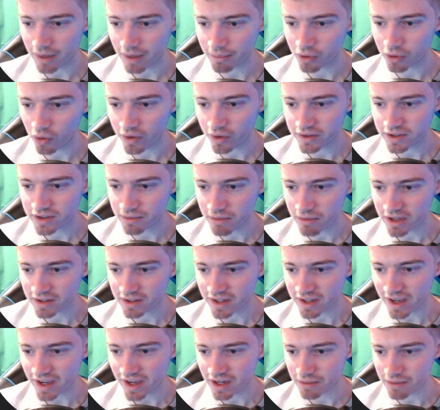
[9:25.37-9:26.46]
I'm going to make
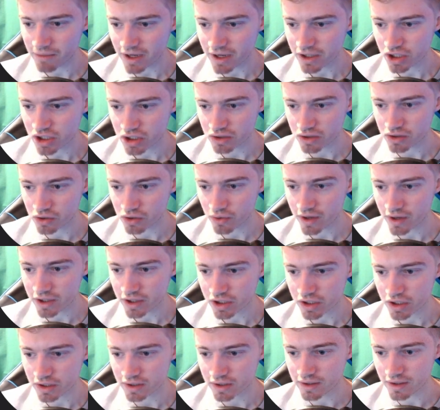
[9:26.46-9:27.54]
the animation
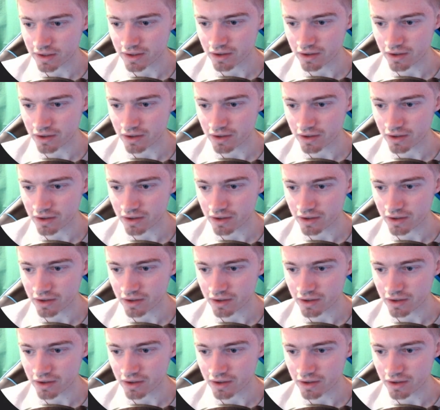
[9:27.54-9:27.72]
duration